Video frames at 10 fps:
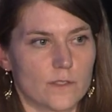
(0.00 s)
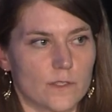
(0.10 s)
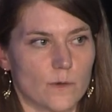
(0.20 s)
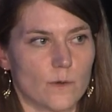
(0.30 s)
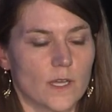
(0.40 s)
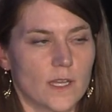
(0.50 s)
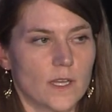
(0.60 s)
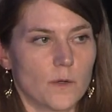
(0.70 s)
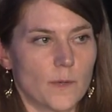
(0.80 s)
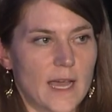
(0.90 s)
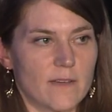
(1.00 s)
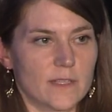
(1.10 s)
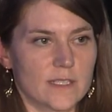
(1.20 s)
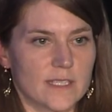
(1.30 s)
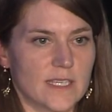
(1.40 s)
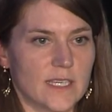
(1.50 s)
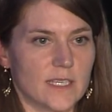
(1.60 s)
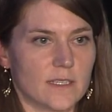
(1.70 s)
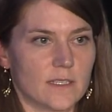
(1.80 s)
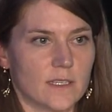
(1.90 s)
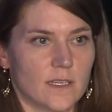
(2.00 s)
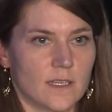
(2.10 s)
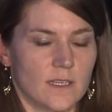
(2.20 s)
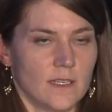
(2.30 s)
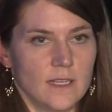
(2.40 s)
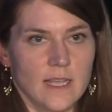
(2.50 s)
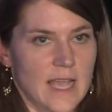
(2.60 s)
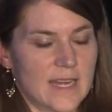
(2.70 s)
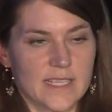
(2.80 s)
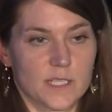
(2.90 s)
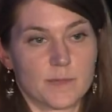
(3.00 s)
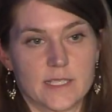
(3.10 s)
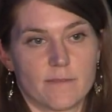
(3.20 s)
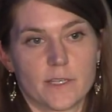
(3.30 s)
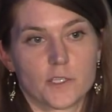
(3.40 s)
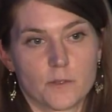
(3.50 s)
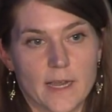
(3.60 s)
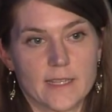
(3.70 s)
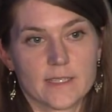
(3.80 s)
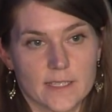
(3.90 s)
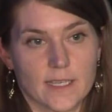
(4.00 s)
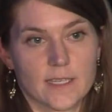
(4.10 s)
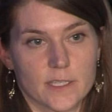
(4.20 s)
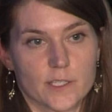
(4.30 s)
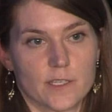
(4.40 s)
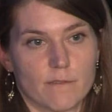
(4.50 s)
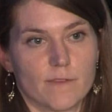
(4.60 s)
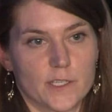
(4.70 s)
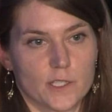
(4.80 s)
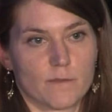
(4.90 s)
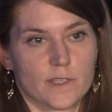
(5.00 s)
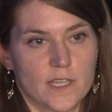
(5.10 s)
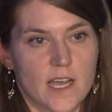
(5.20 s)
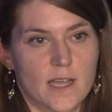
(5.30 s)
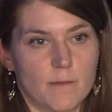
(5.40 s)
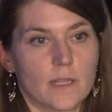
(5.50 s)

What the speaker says: So we haven't seen any specific trends in condition of fish over time.